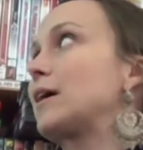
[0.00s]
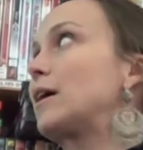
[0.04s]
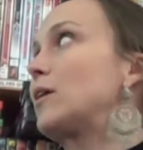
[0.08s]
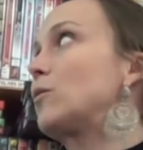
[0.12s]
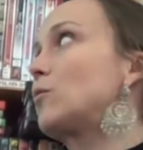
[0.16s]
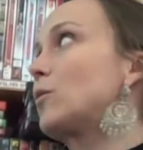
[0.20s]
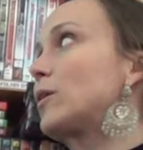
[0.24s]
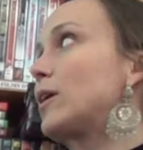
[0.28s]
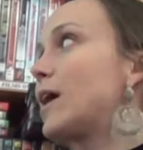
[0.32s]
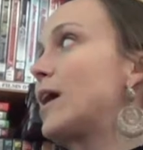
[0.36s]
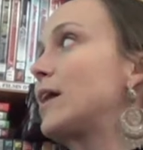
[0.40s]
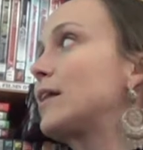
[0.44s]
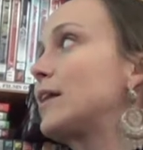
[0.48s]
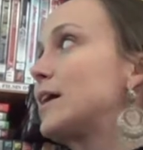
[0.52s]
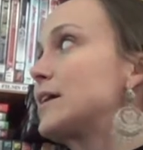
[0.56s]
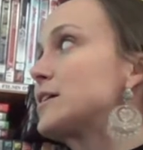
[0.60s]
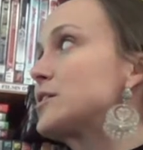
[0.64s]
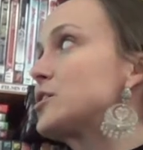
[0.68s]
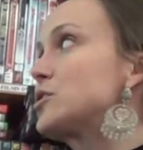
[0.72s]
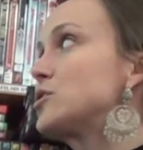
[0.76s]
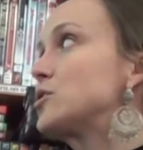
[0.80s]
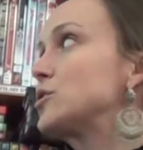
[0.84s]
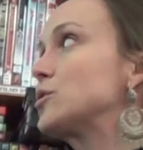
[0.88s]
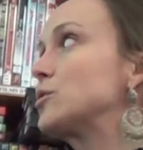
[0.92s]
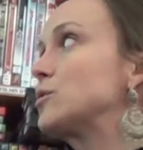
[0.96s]
And what I like
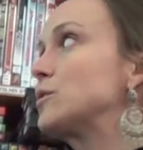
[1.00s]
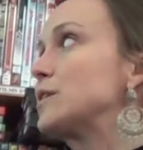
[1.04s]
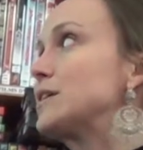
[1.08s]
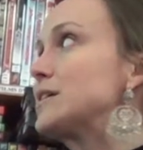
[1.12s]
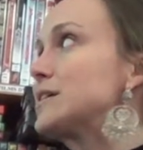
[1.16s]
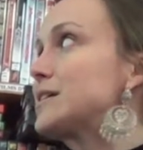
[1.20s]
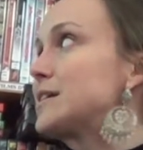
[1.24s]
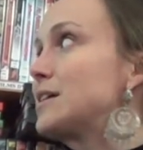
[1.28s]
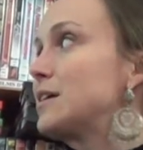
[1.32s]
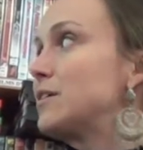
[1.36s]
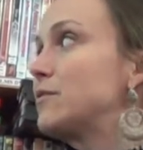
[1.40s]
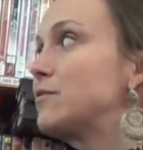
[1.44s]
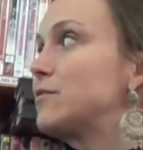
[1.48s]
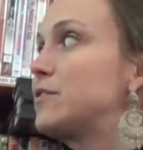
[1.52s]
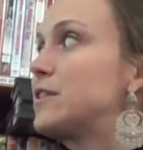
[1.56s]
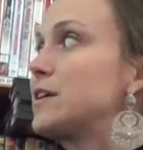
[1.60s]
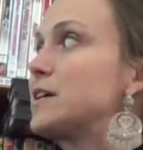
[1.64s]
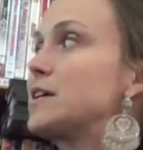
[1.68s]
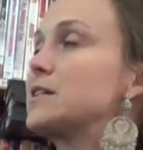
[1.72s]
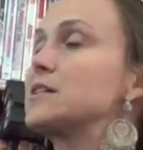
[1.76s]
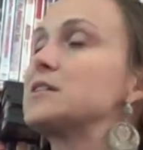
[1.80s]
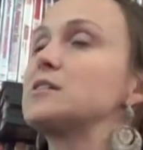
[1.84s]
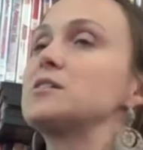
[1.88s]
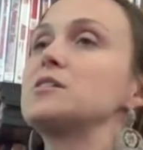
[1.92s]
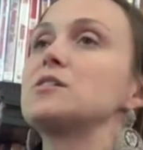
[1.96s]
to do is give
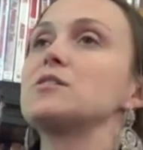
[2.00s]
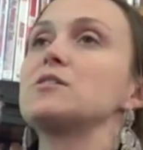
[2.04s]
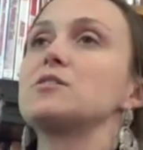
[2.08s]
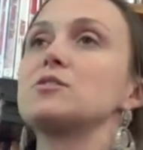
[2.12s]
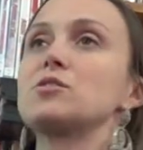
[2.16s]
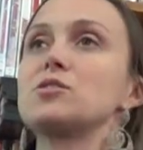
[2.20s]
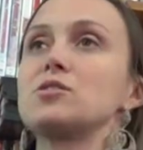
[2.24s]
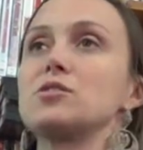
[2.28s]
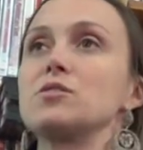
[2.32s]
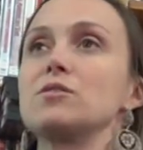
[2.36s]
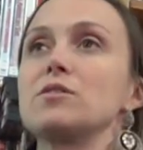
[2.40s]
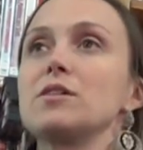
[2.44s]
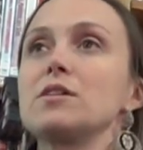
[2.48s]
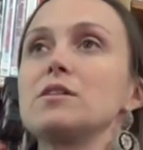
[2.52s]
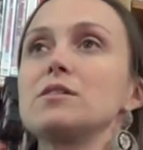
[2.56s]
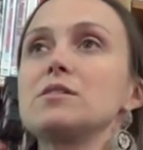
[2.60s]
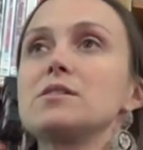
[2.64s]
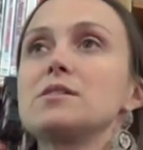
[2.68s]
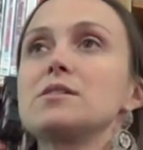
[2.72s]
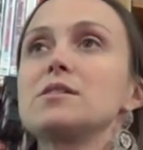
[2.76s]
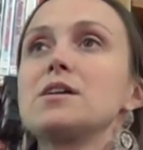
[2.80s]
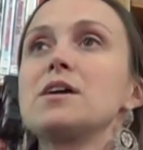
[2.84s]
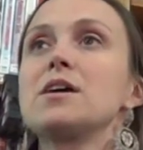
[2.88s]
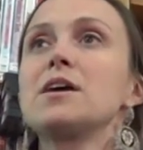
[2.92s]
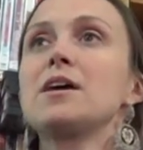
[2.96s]
this to the
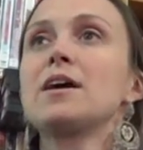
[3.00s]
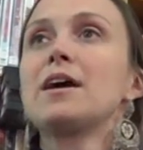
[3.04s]
students,